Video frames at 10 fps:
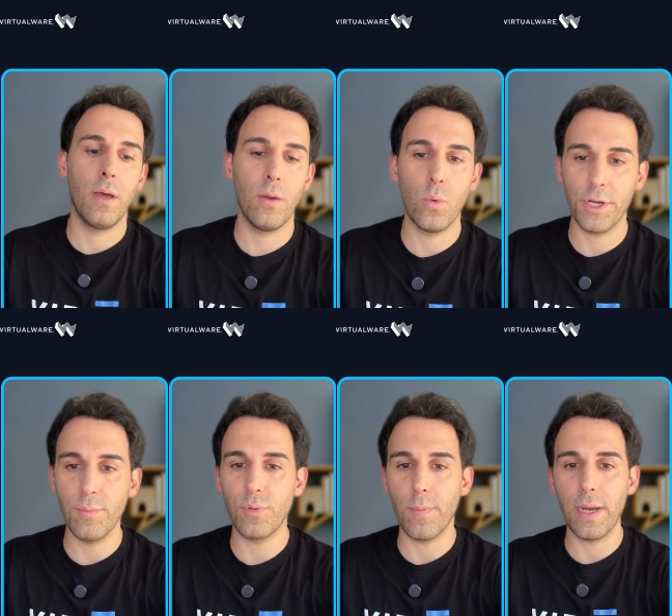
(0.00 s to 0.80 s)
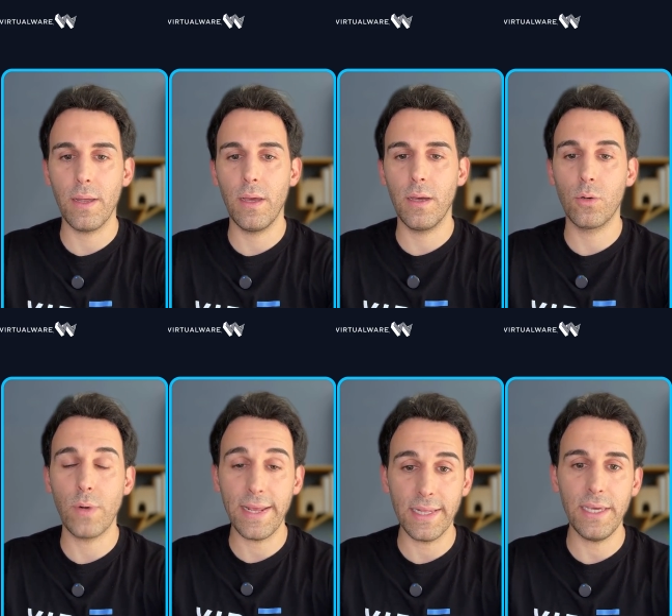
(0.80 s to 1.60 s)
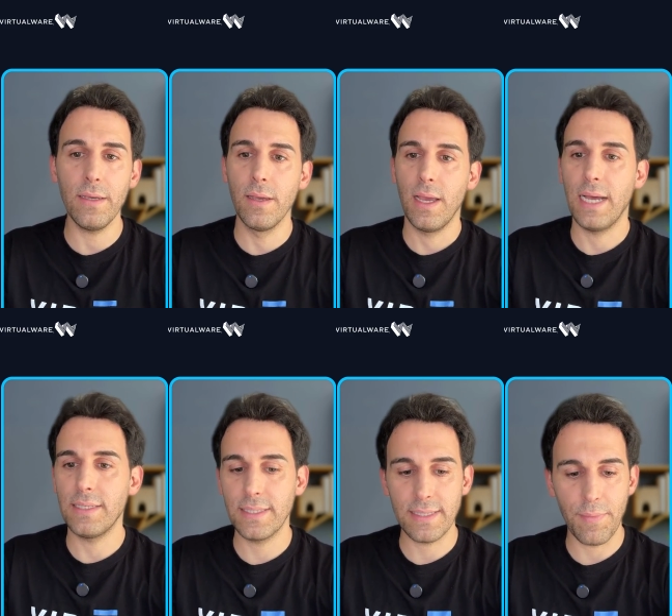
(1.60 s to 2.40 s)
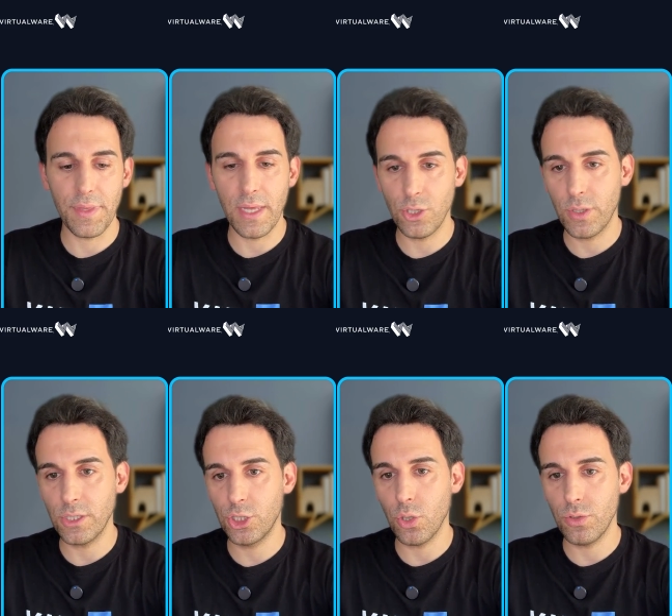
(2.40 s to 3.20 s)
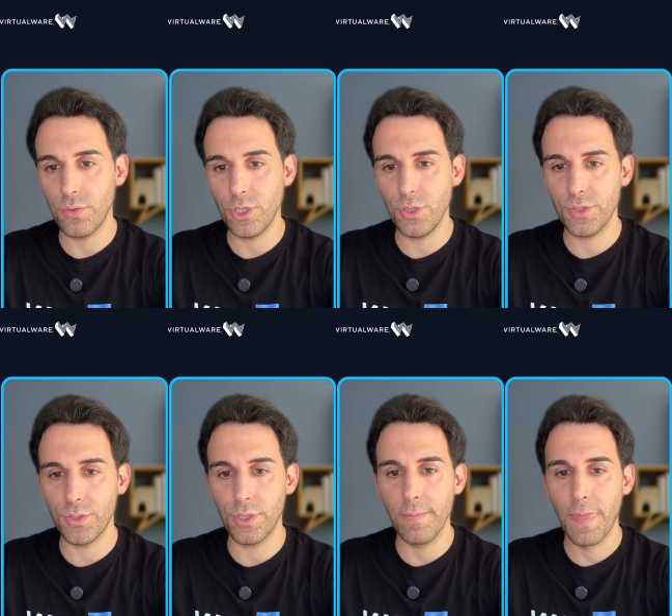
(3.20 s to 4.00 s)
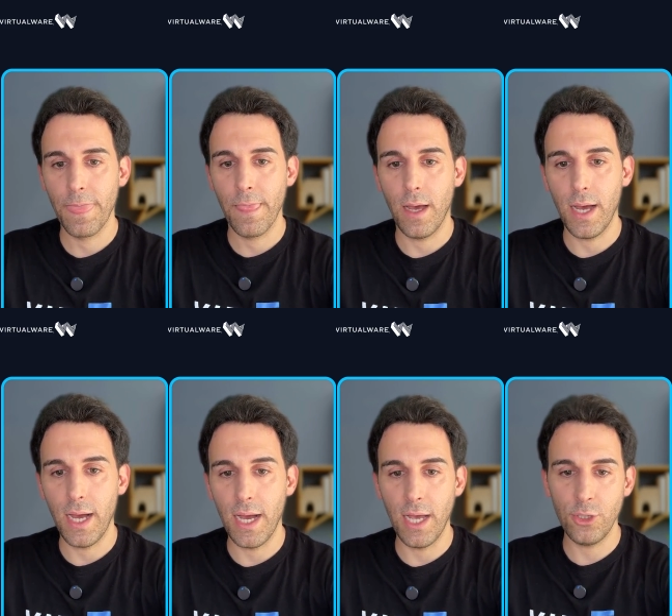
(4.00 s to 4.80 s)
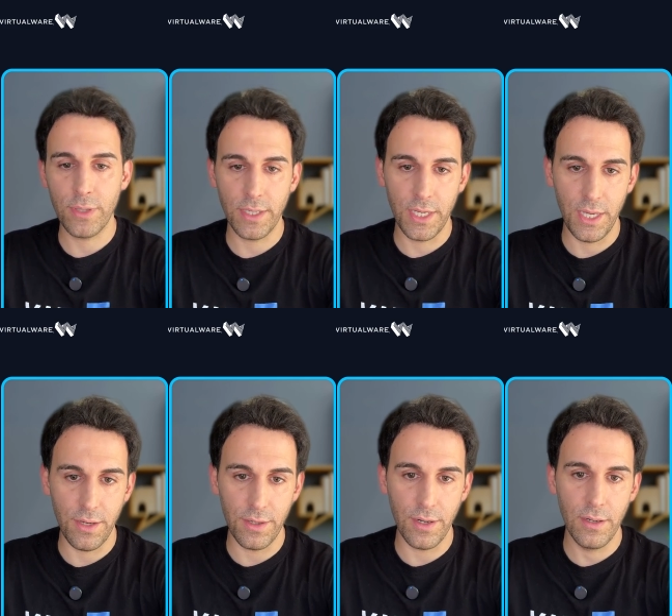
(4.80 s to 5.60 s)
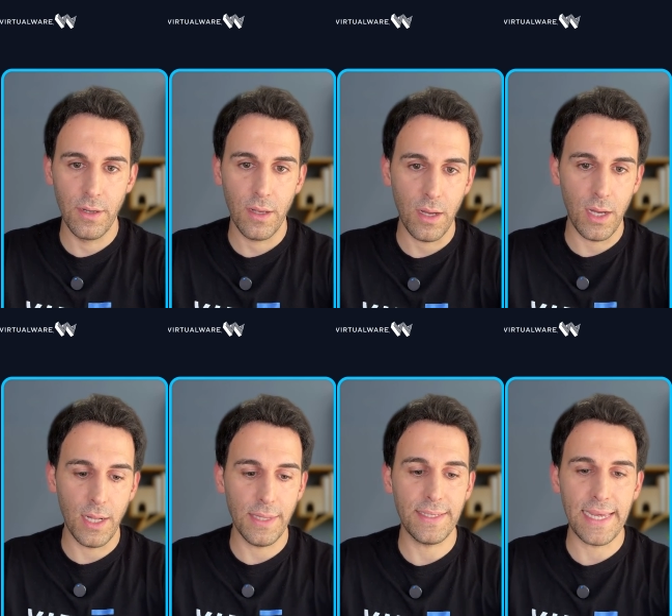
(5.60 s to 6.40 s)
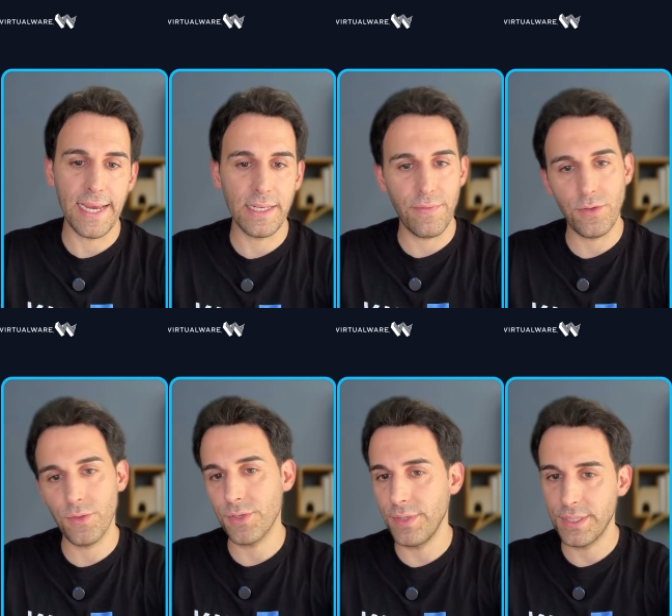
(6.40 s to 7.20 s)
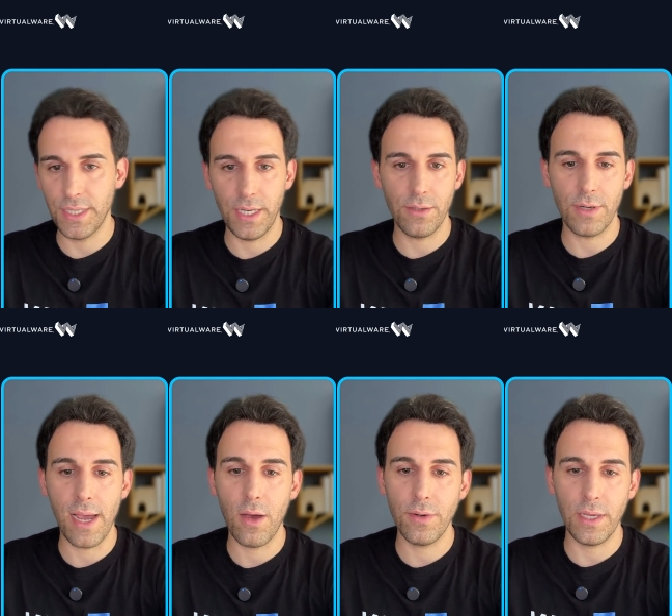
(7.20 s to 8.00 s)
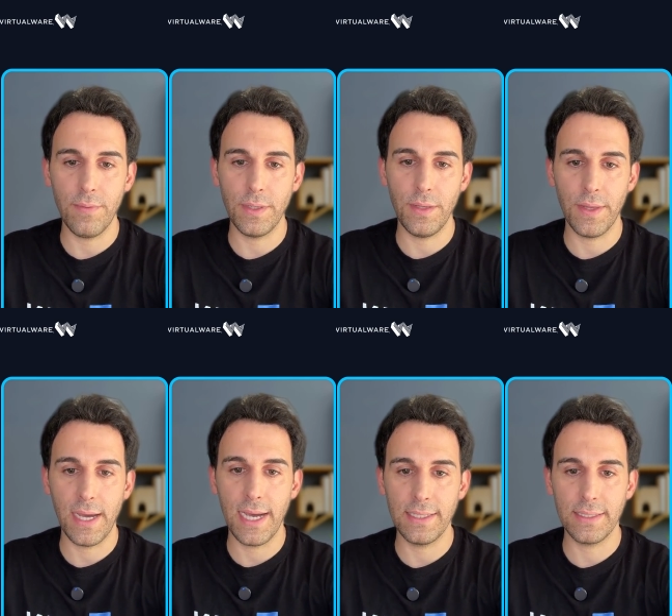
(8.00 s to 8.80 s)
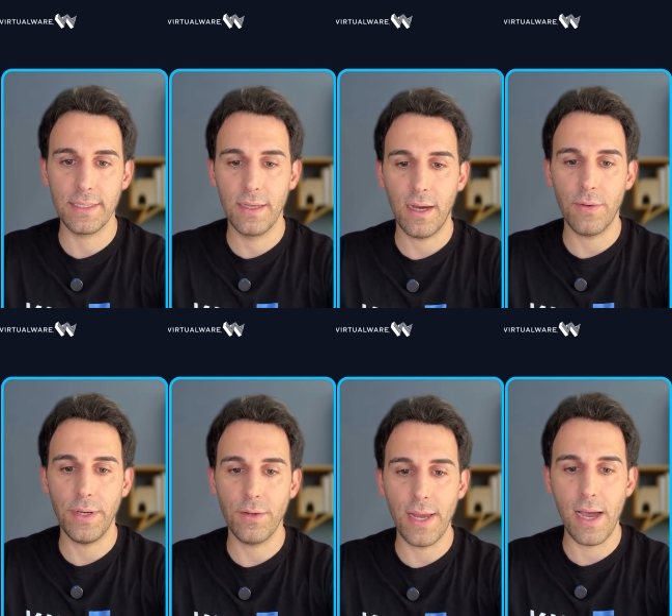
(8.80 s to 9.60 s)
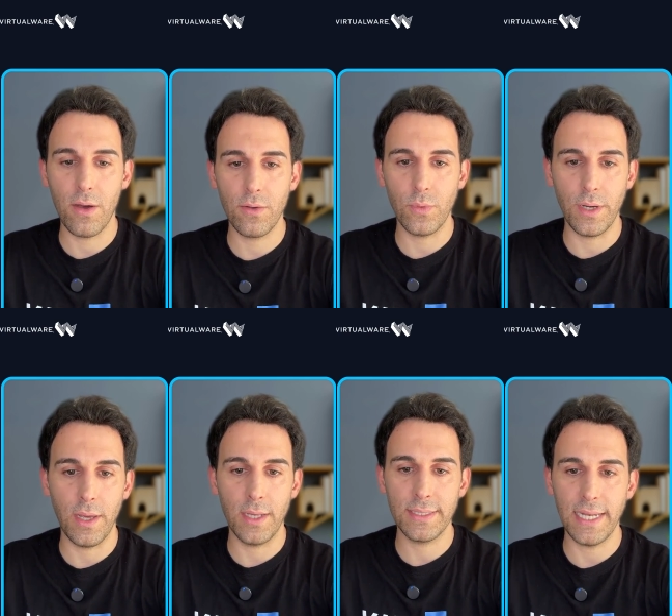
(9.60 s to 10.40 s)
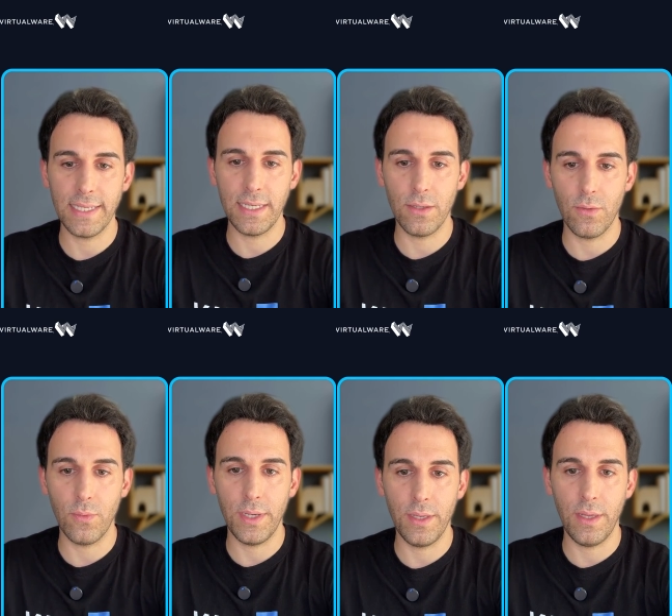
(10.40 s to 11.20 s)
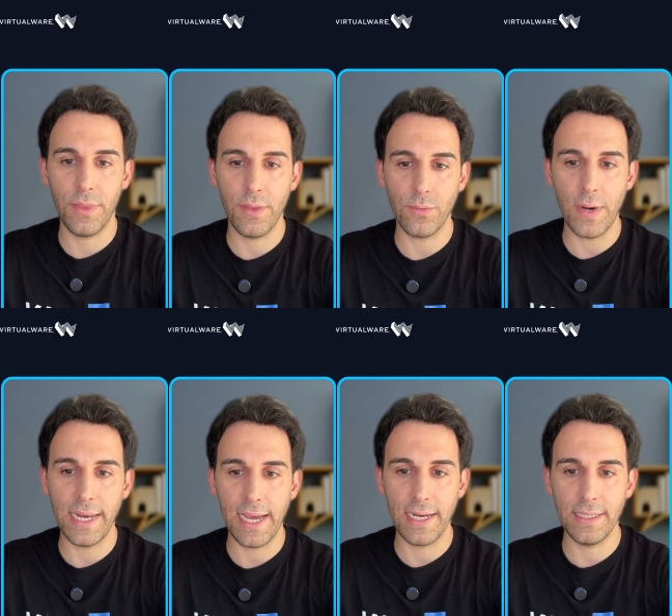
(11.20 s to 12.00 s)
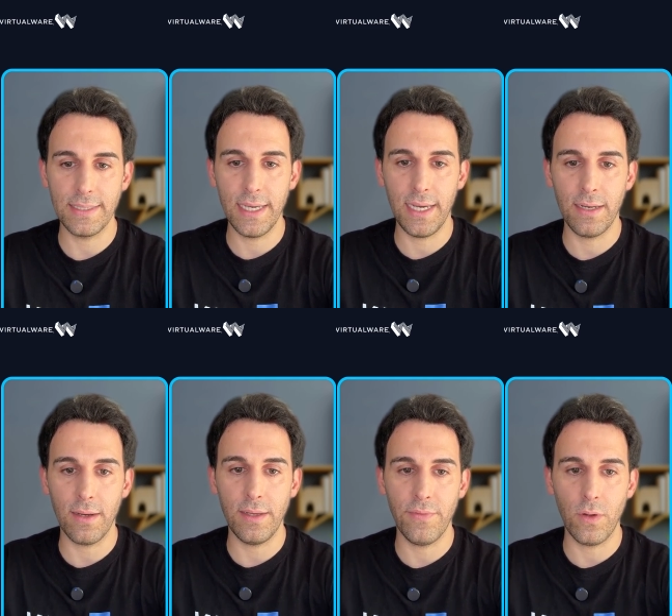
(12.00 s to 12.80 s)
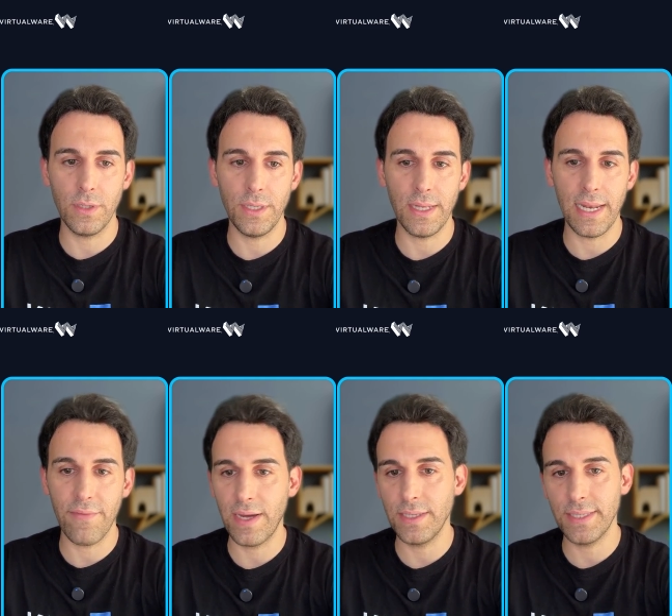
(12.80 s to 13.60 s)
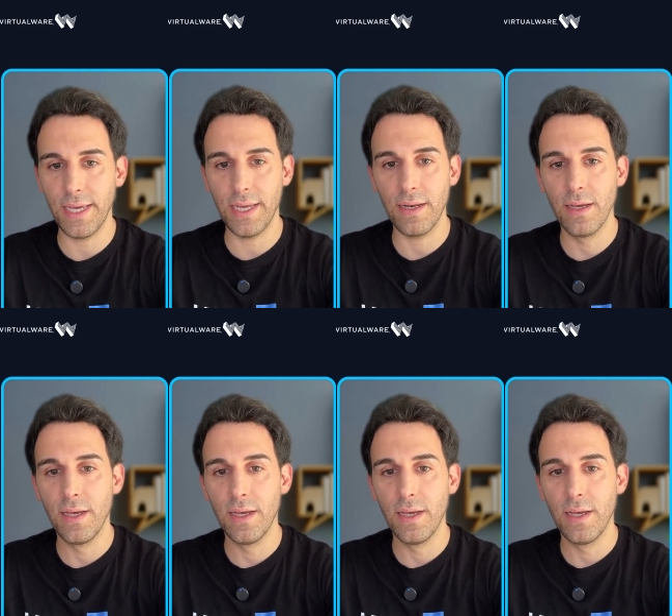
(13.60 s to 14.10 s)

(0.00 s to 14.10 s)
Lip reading: working correctly, and this is something that you can show to the user. You can here detect if the user is in or out, even if the hands are in and out, selecting if the right hand is in, if only the left hand is in,